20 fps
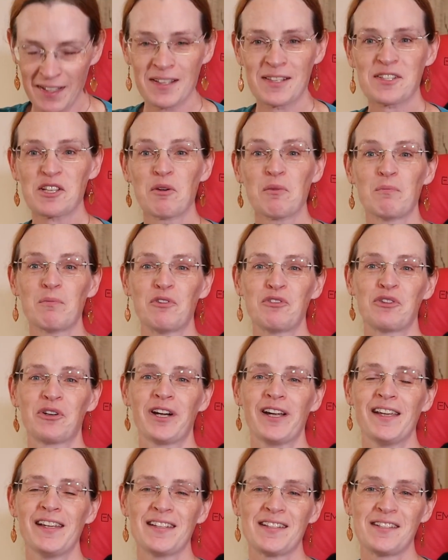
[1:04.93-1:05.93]
So before
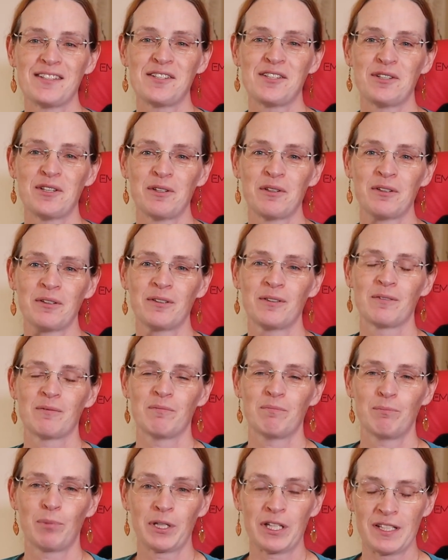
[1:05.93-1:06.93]
I get into
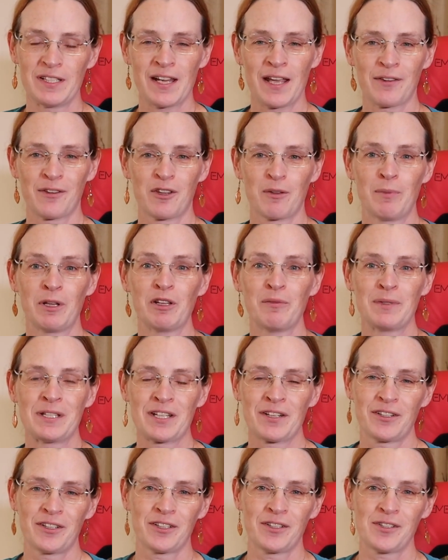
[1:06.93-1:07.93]
putting together the bill of
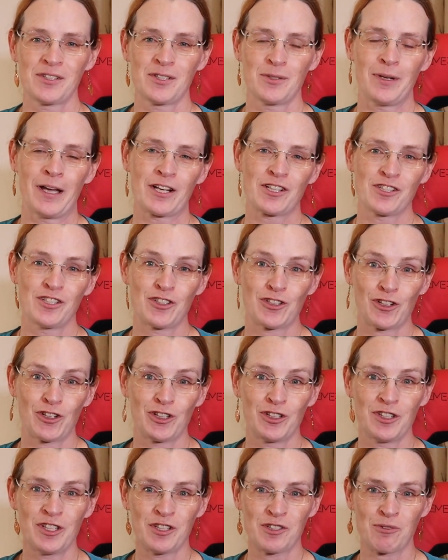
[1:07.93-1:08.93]
materials to actually
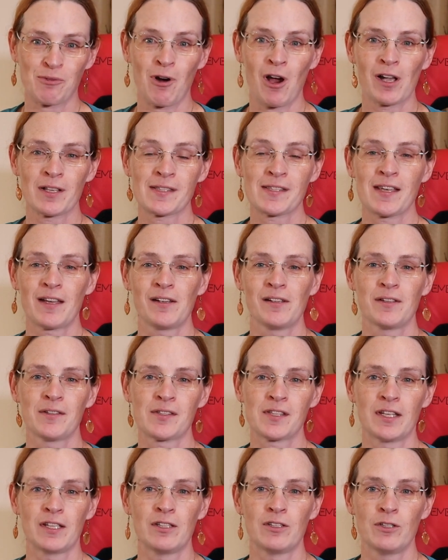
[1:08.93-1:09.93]
turn these raw
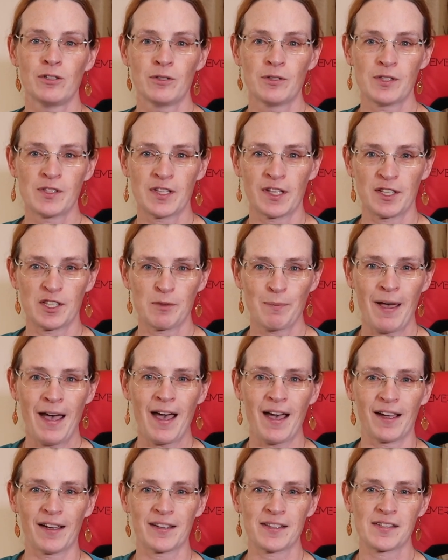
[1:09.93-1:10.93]
cells into 6
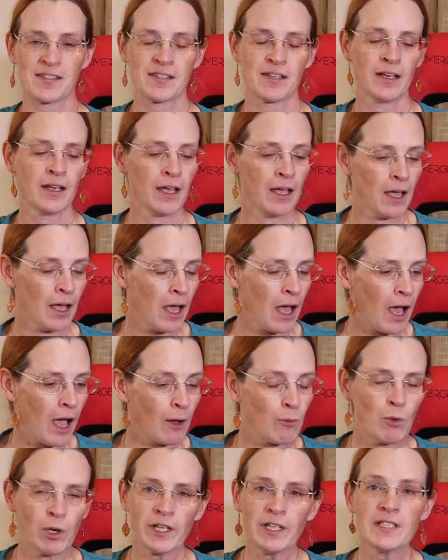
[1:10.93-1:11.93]
packs,
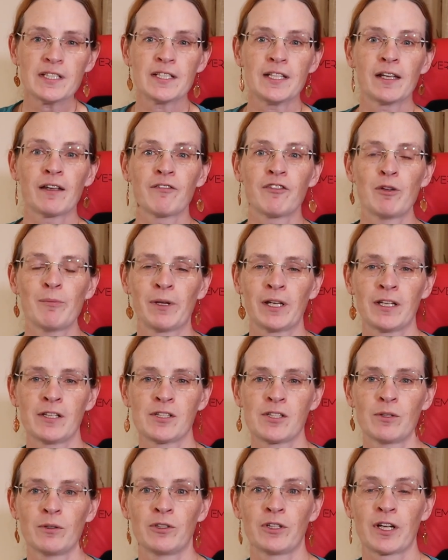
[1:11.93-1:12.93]
I wanted to take a few
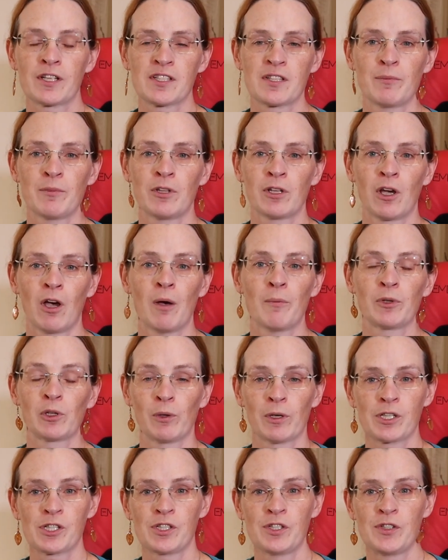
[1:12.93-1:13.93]
minutes to address some of the common
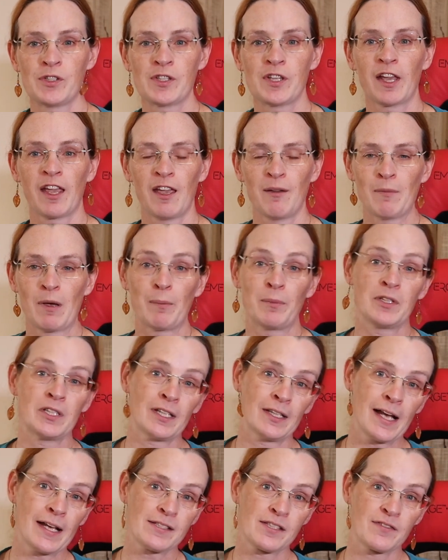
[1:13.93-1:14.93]
questions that came up in
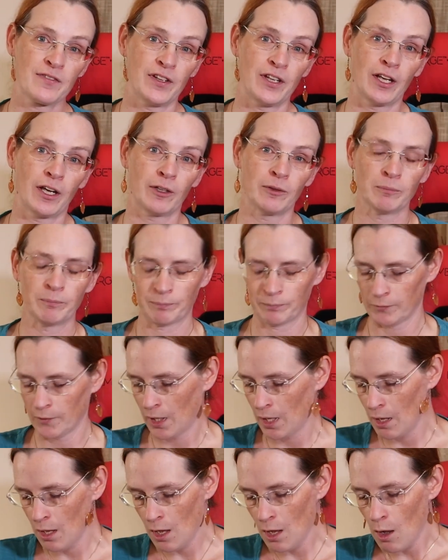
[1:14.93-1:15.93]
the last video.
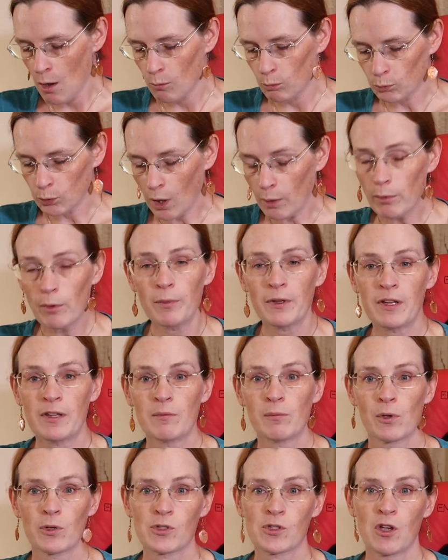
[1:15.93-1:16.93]
Probably the
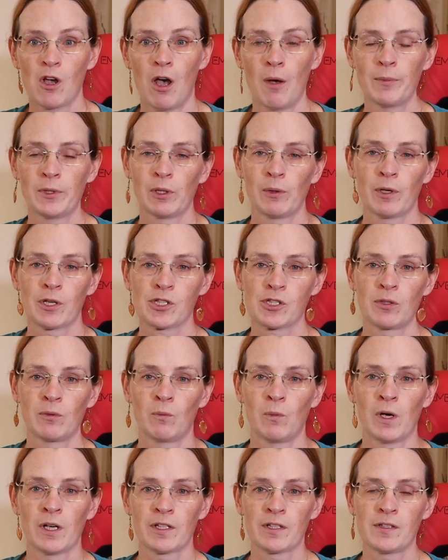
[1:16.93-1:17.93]
most common
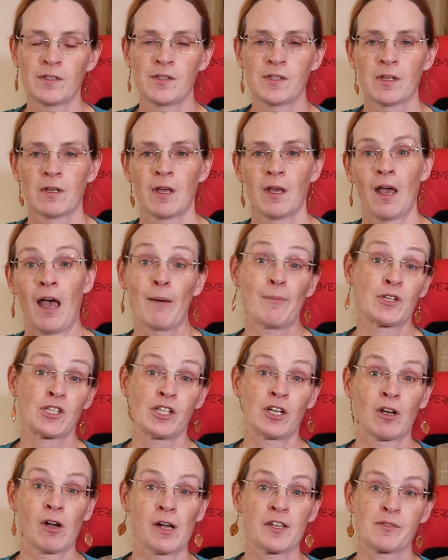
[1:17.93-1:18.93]
question was, how much
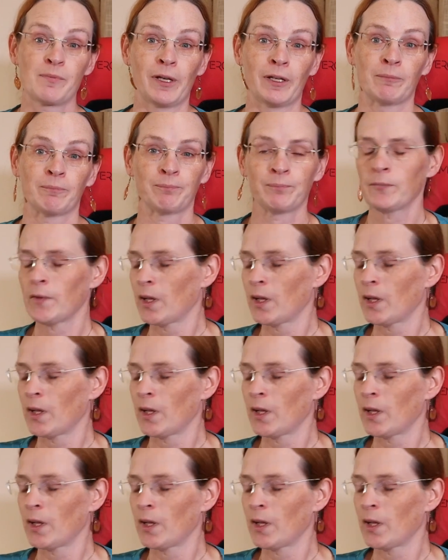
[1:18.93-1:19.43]
did it cost me?